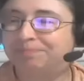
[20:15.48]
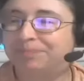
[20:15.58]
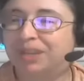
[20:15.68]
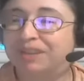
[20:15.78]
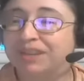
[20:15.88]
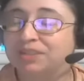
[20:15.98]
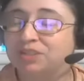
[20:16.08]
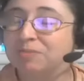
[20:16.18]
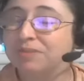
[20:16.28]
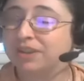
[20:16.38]
All right,
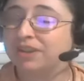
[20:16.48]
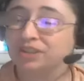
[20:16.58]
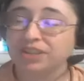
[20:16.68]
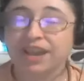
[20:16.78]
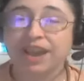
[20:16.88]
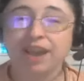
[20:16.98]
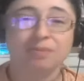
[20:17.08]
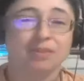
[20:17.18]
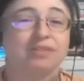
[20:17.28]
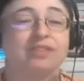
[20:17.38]
so moving on to
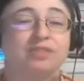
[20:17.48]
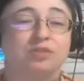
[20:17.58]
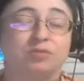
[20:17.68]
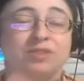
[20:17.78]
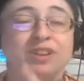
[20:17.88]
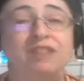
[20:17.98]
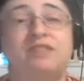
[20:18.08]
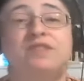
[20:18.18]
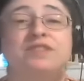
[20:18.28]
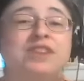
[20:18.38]
happier things that do not
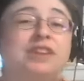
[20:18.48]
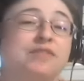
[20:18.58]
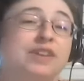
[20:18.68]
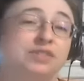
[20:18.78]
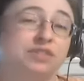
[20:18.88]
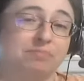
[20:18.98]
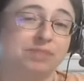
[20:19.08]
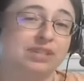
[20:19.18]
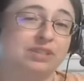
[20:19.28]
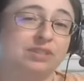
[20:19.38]
involve sacrifices of
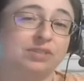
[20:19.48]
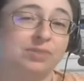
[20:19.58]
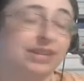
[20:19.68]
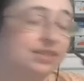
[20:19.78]
blood, sweat, and